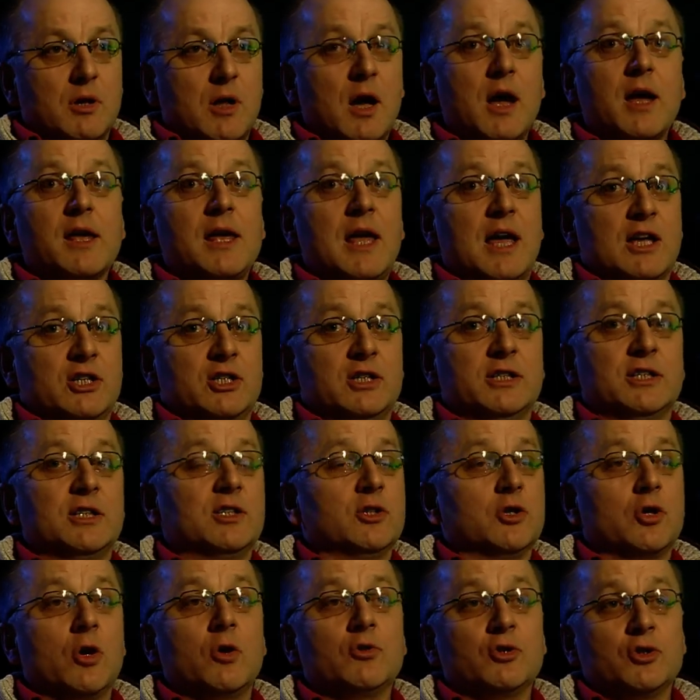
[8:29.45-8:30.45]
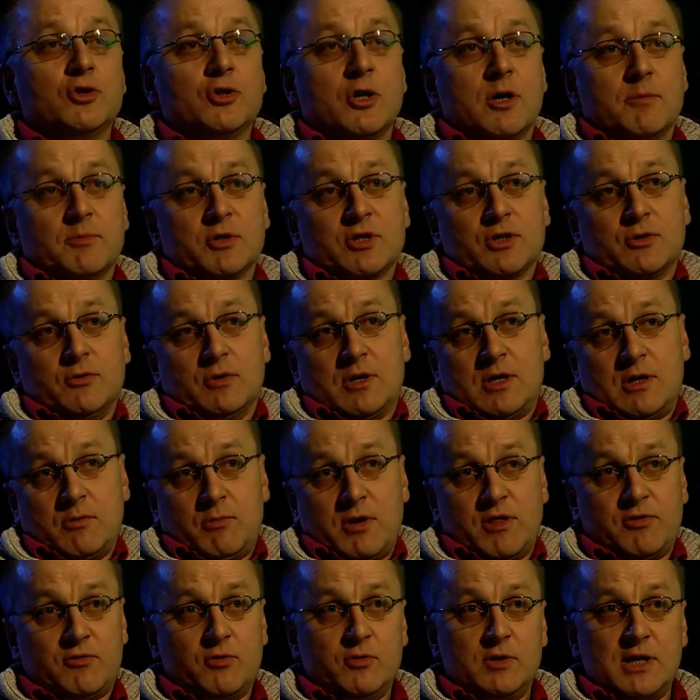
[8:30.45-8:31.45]
I actually didn't go to drama school. I
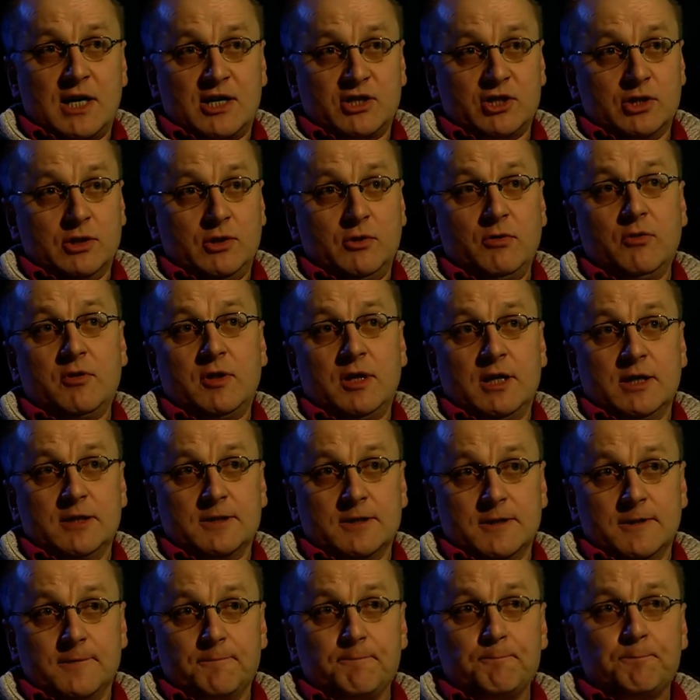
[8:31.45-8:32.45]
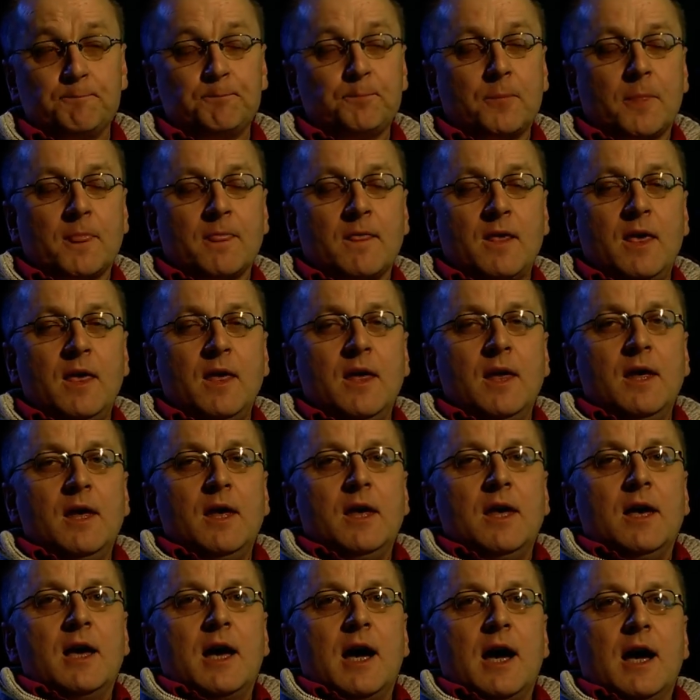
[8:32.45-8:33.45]
went through National Youth Theatre,
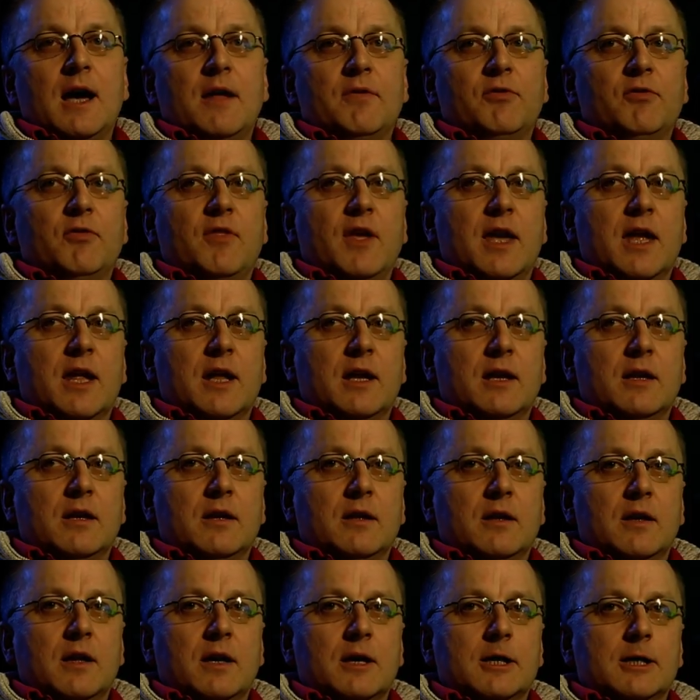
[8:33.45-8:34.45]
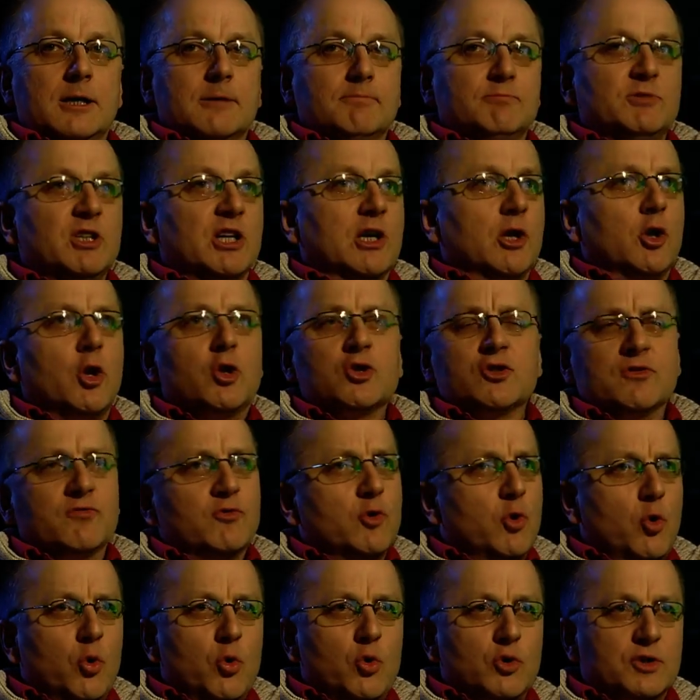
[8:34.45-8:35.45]
and then did lots of
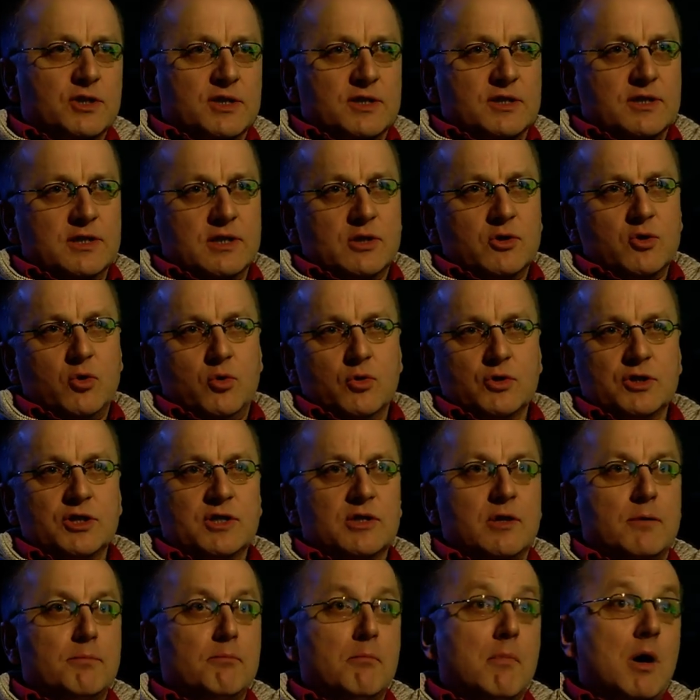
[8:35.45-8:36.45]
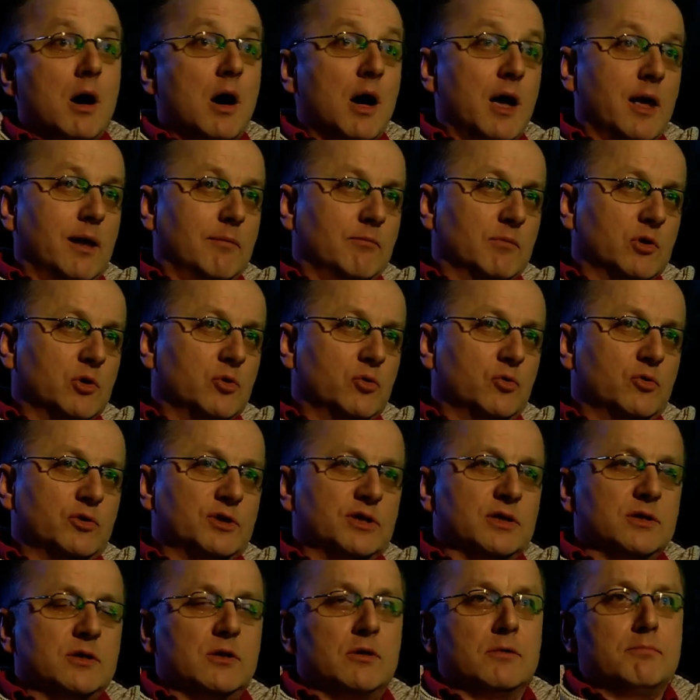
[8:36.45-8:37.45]
courses. Did courses on mime,
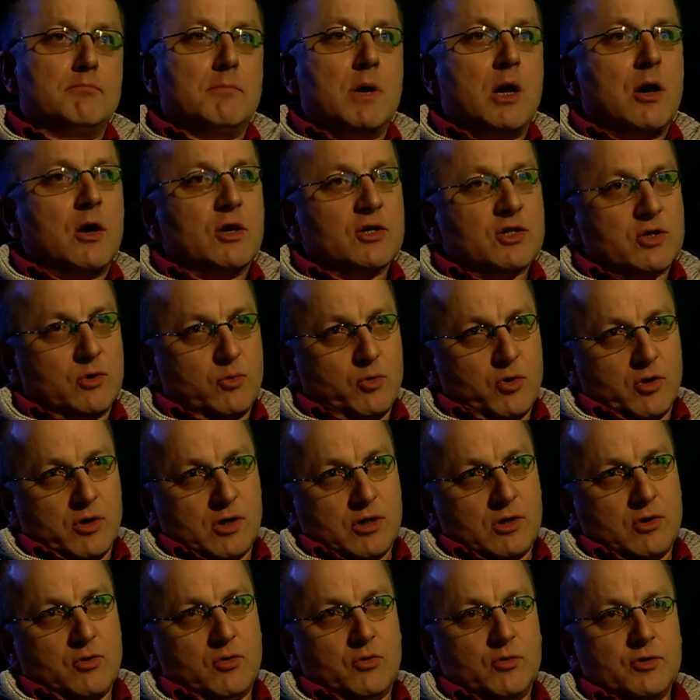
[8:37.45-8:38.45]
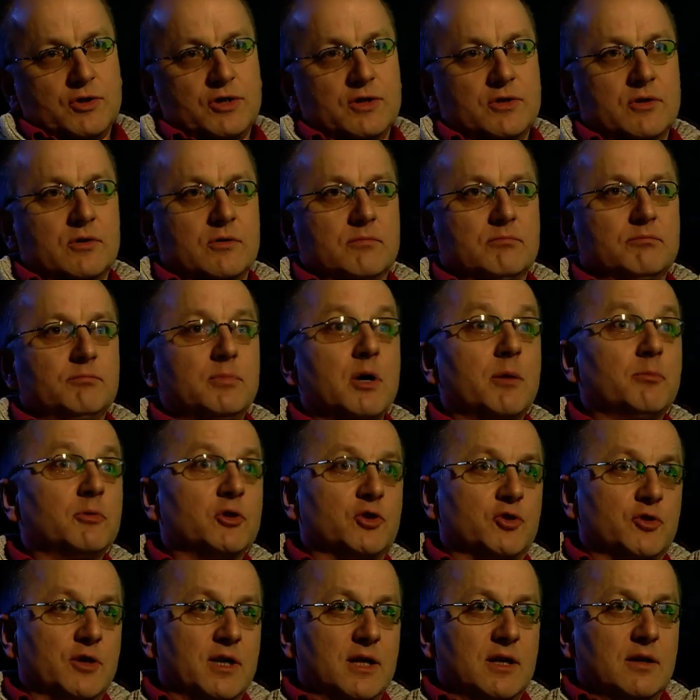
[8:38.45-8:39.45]
courses on mask work, courses on
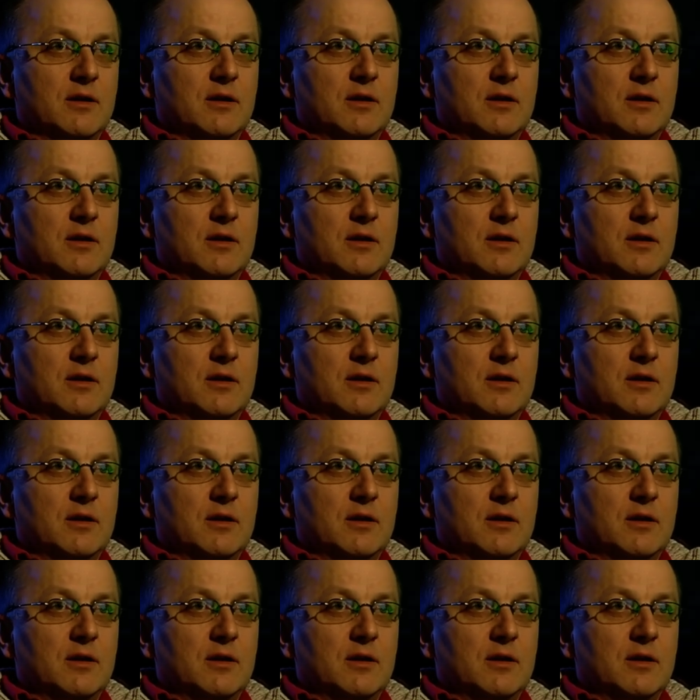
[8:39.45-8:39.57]
puppetry.